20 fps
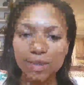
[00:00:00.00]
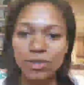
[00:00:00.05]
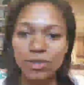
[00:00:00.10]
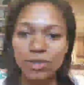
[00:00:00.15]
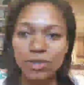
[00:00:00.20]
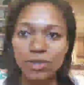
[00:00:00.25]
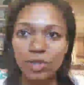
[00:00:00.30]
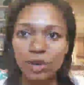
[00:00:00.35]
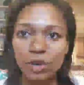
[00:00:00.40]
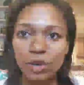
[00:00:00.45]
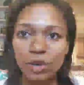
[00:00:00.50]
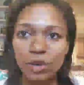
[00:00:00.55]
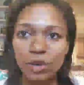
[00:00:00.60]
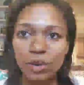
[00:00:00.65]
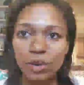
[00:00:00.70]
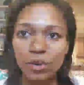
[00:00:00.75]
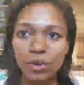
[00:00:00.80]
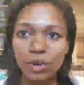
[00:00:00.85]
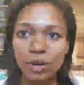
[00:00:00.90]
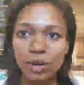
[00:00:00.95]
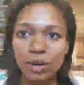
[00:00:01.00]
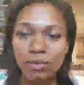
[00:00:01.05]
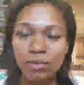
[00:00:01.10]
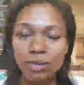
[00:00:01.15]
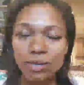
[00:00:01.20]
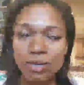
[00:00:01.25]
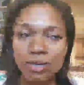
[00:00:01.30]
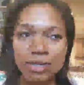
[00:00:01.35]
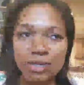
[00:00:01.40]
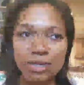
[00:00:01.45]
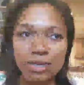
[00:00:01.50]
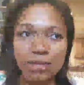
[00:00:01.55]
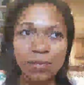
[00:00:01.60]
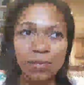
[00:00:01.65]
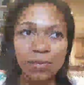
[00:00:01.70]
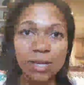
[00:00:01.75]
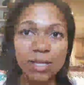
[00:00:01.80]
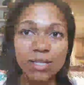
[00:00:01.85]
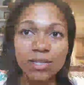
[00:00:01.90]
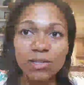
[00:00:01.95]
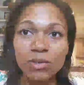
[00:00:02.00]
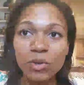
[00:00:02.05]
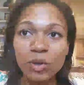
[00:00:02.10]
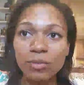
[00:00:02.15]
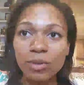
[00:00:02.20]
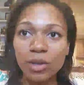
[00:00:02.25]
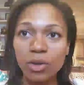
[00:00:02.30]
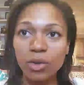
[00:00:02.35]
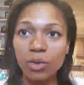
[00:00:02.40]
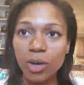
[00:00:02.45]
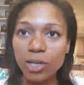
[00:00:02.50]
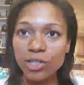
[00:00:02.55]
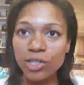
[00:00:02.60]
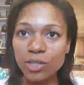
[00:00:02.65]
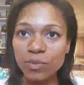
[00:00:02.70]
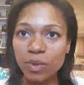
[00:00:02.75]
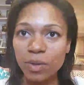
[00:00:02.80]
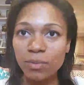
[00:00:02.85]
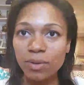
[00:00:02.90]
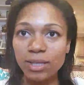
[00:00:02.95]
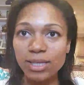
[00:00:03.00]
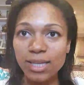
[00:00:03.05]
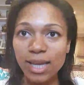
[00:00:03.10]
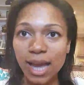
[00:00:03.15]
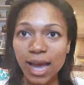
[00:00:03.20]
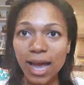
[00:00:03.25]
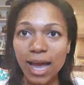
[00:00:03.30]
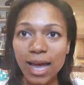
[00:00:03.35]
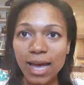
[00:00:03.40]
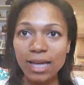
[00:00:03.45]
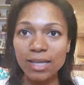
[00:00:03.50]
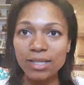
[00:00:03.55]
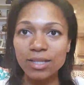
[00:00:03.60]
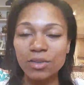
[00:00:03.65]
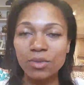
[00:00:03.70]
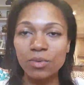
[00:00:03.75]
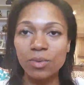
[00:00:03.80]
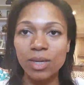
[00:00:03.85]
so we just brainstormed the questions we want to ask.